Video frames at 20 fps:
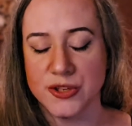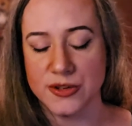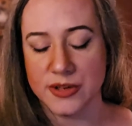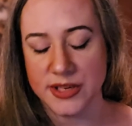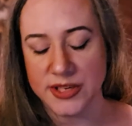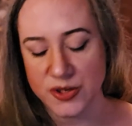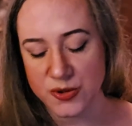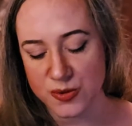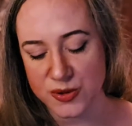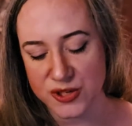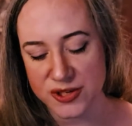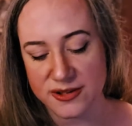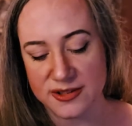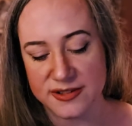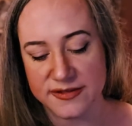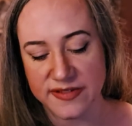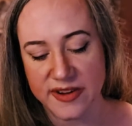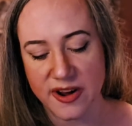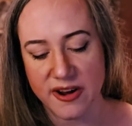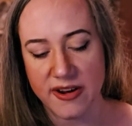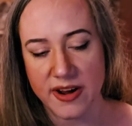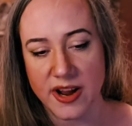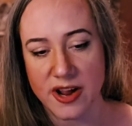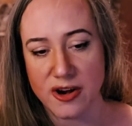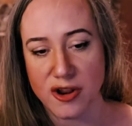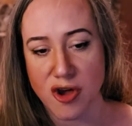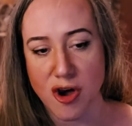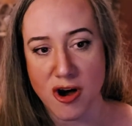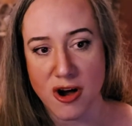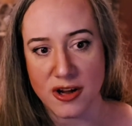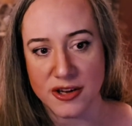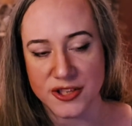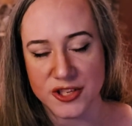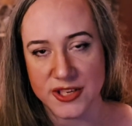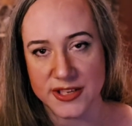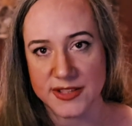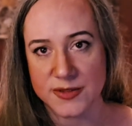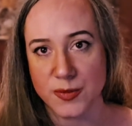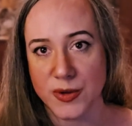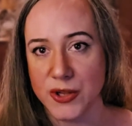Intuition is very
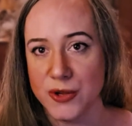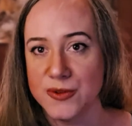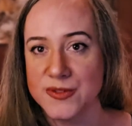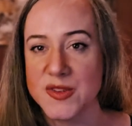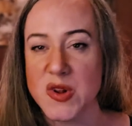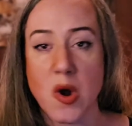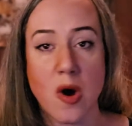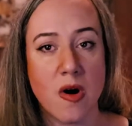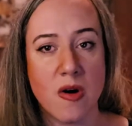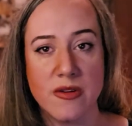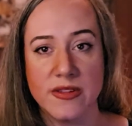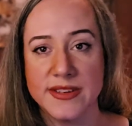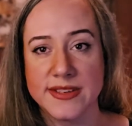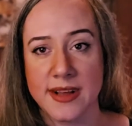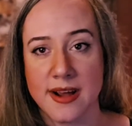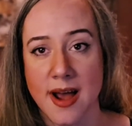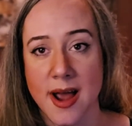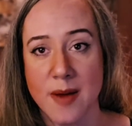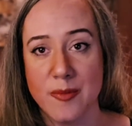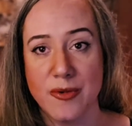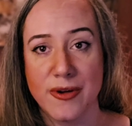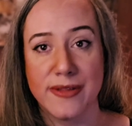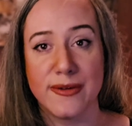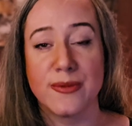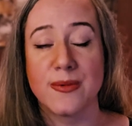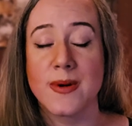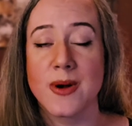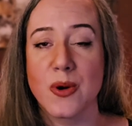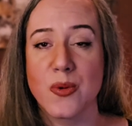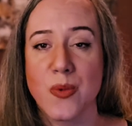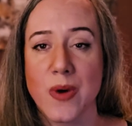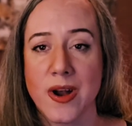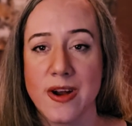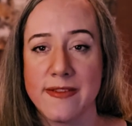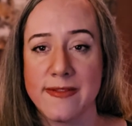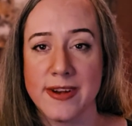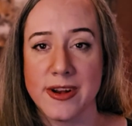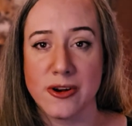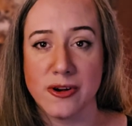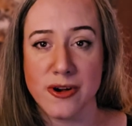unconscious. We use it all the time, whether we're aware
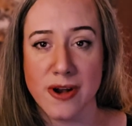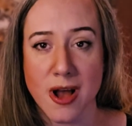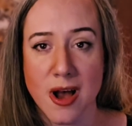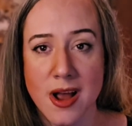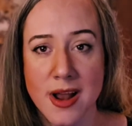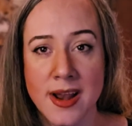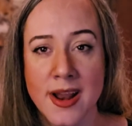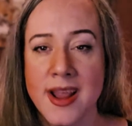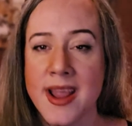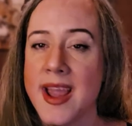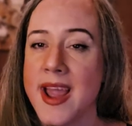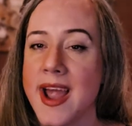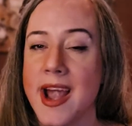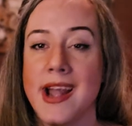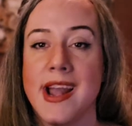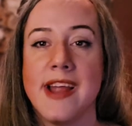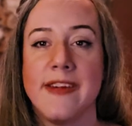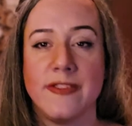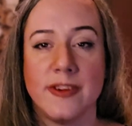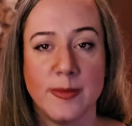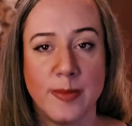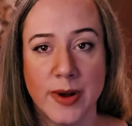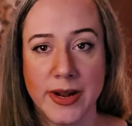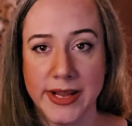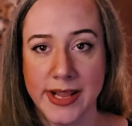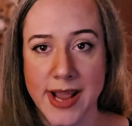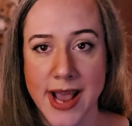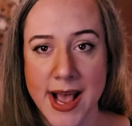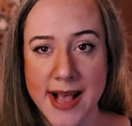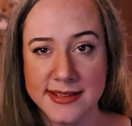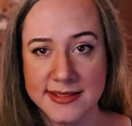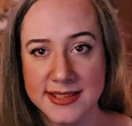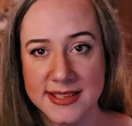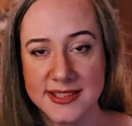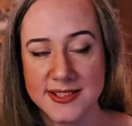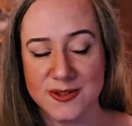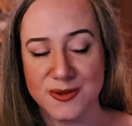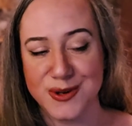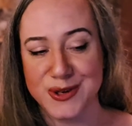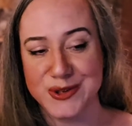of it or not, and everybody has
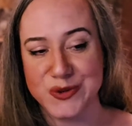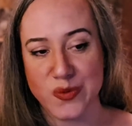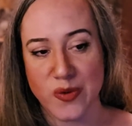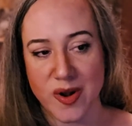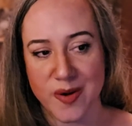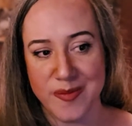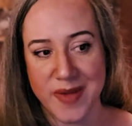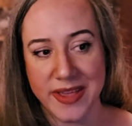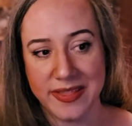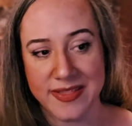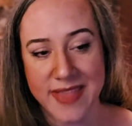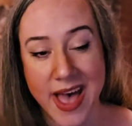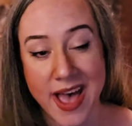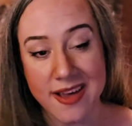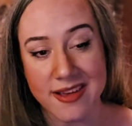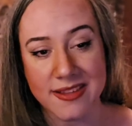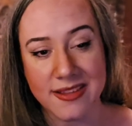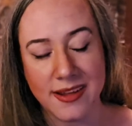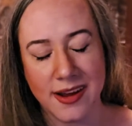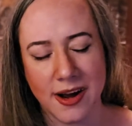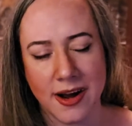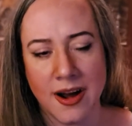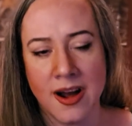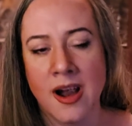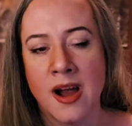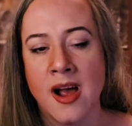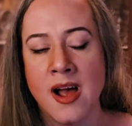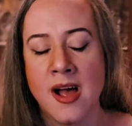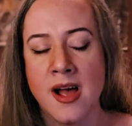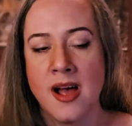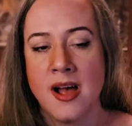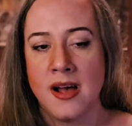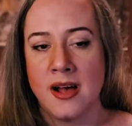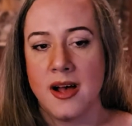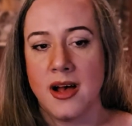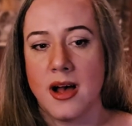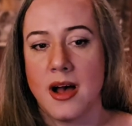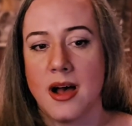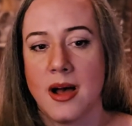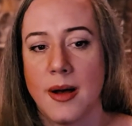it. So I just want to make that clear.
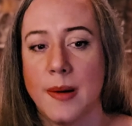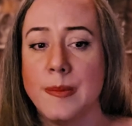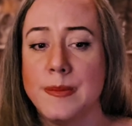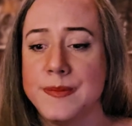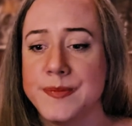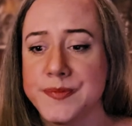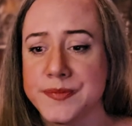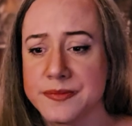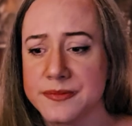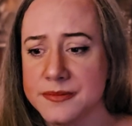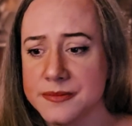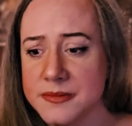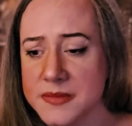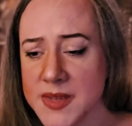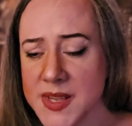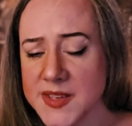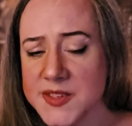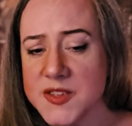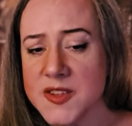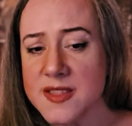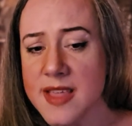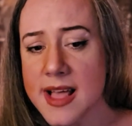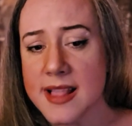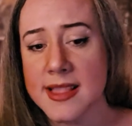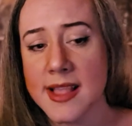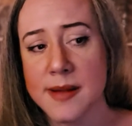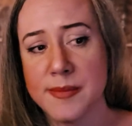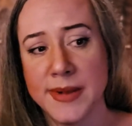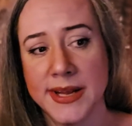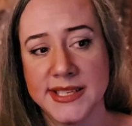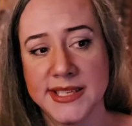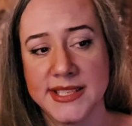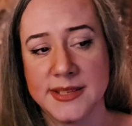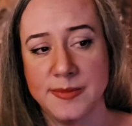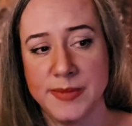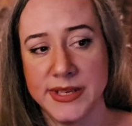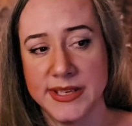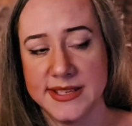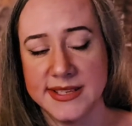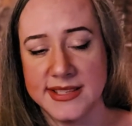So that led me to
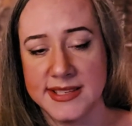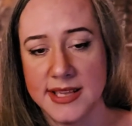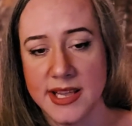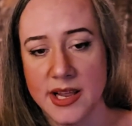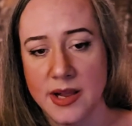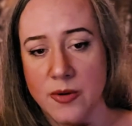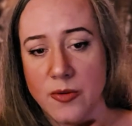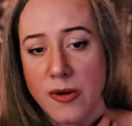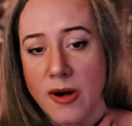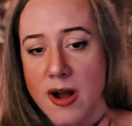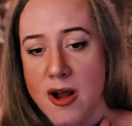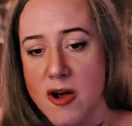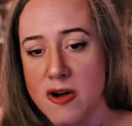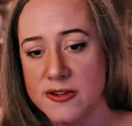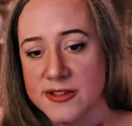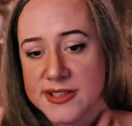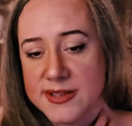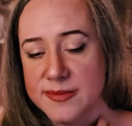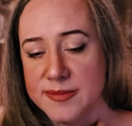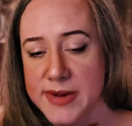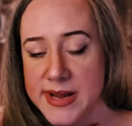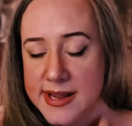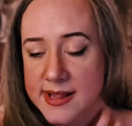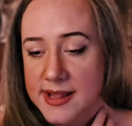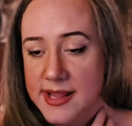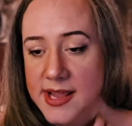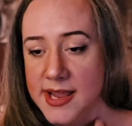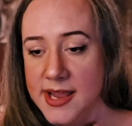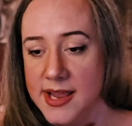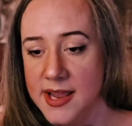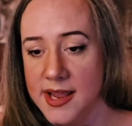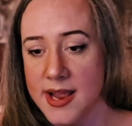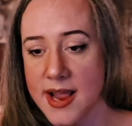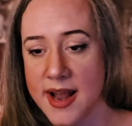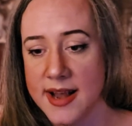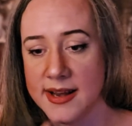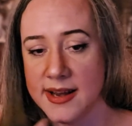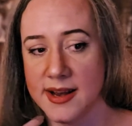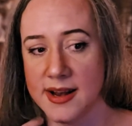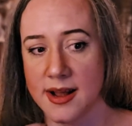BC, where I ultimately
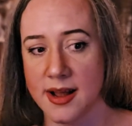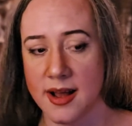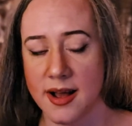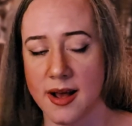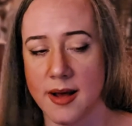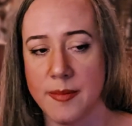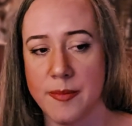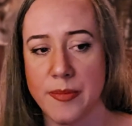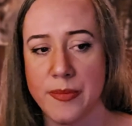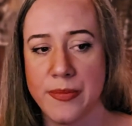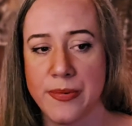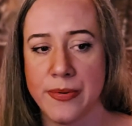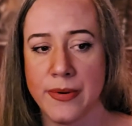ended up